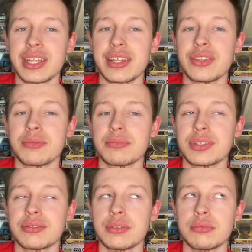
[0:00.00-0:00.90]
that'd
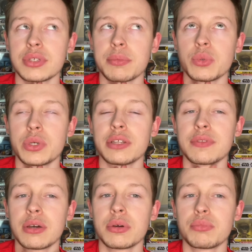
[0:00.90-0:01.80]
be weird if
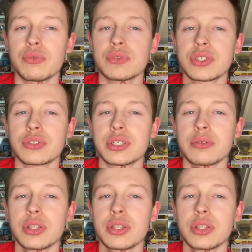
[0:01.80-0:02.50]
they were brother and sister and they're in